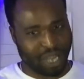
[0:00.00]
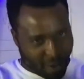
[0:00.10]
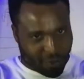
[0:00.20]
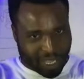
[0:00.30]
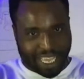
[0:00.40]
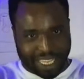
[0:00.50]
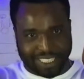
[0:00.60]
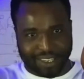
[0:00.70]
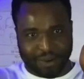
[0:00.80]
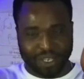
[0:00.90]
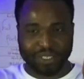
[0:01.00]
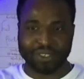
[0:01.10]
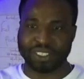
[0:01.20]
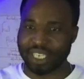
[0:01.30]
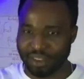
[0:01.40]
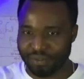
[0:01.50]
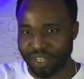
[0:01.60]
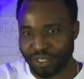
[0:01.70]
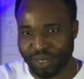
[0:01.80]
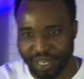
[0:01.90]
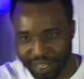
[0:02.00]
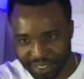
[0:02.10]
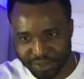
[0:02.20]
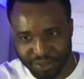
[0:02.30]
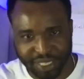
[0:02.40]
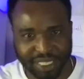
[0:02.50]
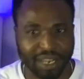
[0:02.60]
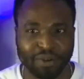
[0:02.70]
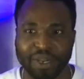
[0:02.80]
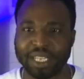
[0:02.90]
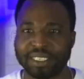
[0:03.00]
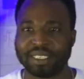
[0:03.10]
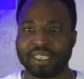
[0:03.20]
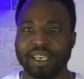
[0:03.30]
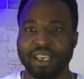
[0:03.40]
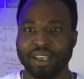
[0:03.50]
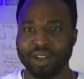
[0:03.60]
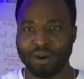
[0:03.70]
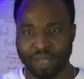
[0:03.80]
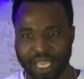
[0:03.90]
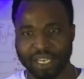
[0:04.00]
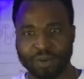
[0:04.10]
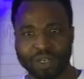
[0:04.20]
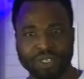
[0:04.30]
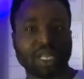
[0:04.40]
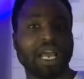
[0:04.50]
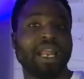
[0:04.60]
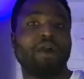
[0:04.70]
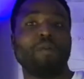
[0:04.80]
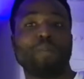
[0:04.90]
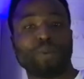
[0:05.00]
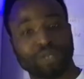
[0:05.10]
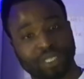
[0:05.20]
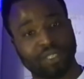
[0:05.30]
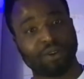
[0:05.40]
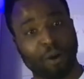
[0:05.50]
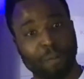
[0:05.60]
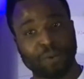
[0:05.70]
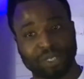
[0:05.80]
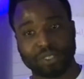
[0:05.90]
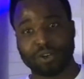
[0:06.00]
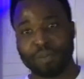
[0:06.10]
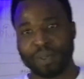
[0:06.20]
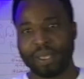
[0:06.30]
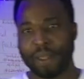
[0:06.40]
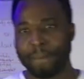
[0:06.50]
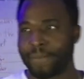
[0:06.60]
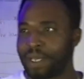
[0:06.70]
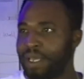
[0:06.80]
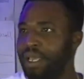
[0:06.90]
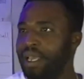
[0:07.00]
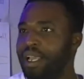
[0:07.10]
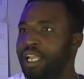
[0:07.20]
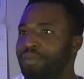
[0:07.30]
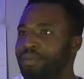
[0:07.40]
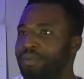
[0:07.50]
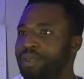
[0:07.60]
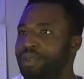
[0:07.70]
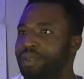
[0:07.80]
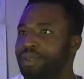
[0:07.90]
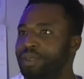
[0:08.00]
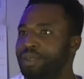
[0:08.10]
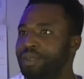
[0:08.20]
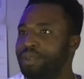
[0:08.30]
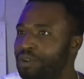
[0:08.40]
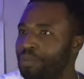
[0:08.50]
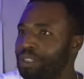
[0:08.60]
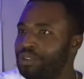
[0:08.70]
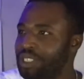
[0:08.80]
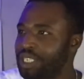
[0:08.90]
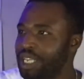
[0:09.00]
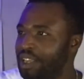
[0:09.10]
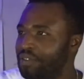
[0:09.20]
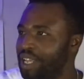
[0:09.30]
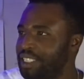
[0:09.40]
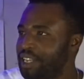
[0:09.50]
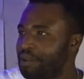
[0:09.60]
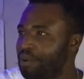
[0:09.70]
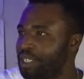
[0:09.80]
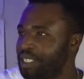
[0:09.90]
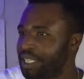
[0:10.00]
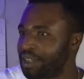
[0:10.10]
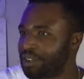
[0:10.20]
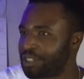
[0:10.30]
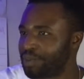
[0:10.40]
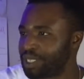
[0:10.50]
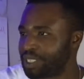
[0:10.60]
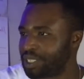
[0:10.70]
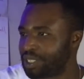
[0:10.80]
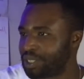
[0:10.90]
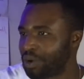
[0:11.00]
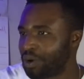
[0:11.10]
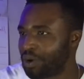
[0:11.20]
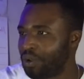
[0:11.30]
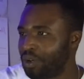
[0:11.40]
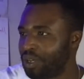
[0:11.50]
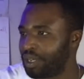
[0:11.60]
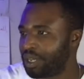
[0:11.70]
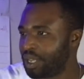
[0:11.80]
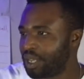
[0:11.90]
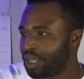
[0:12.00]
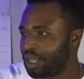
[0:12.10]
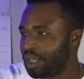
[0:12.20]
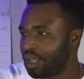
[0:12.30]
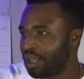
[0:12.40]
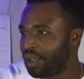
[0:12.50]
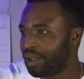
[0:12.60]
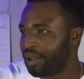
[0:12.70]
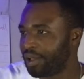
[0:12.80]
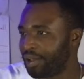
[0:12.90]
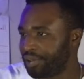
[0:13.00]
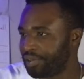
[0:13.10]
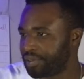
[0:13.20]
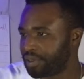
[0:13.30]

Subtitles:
I will get the questions here eventually as soon as I look at it. I'll get the question and I'll post it up here. Okay. Let me see. Let me go use this opportunity to check if there's anybody sending us messages on Twitter